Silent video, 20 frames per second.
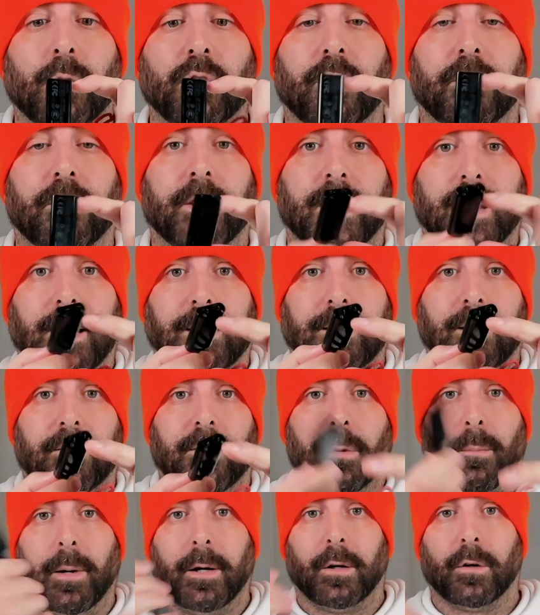just connect it to
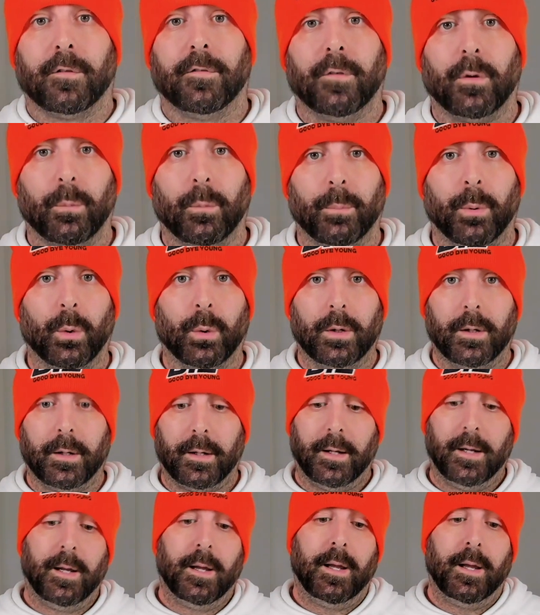the microphone port,
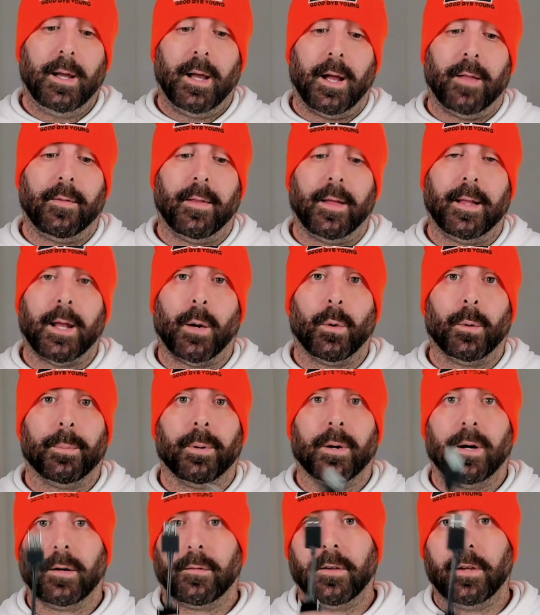and then I would
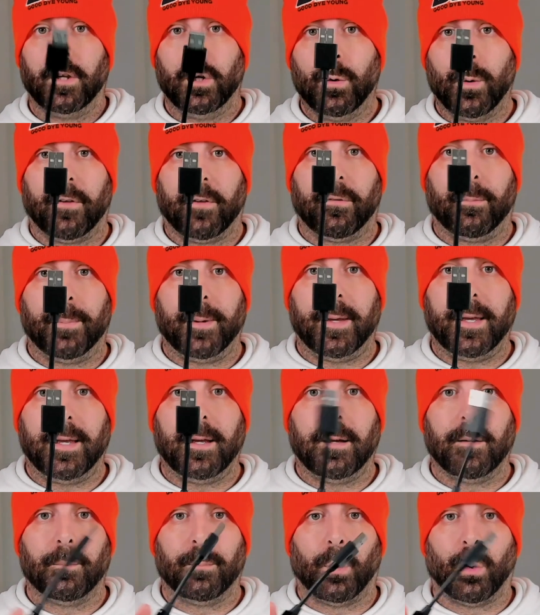plug the U S
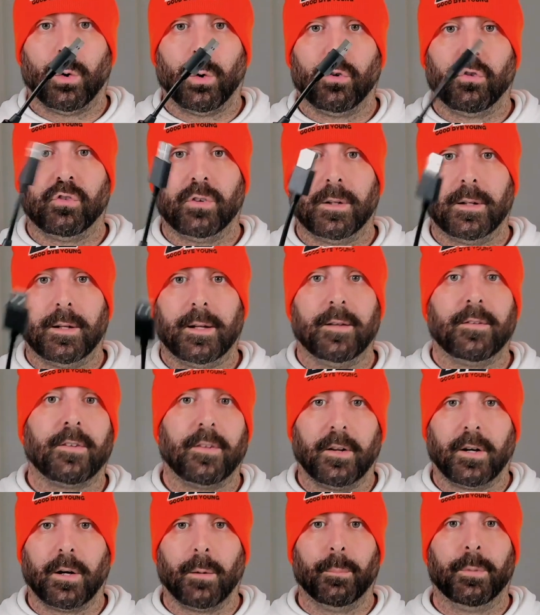B portion into
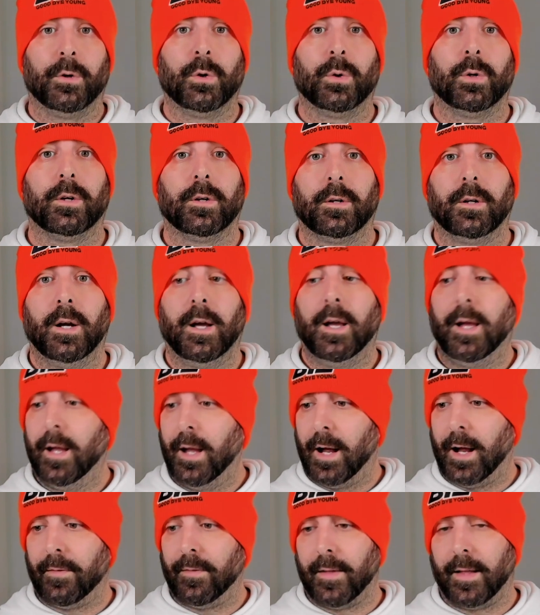the computer,
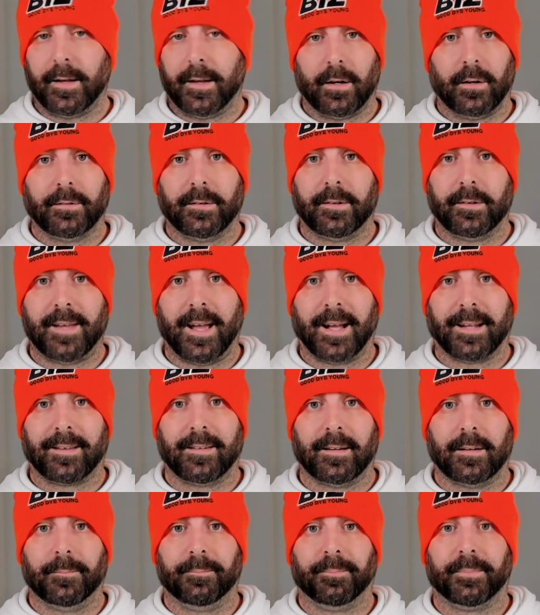and then it'll detect
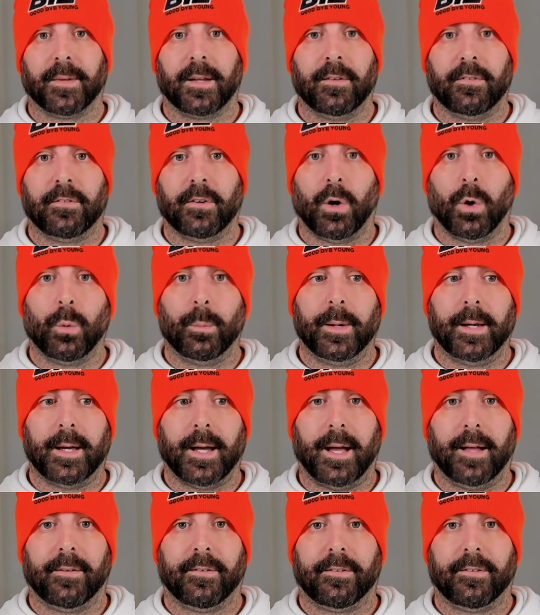it into O B
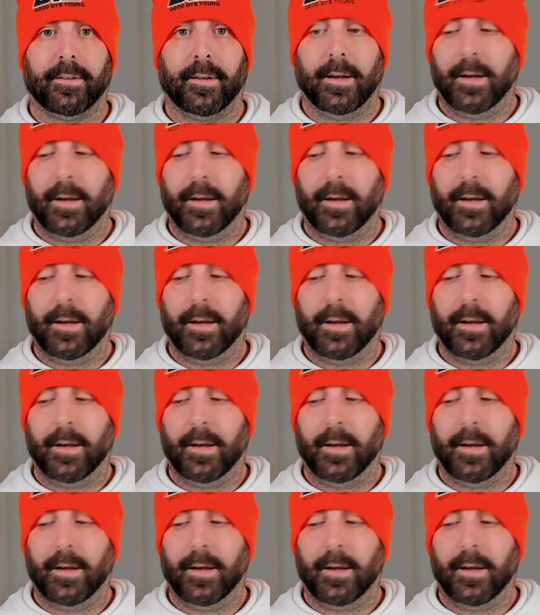S.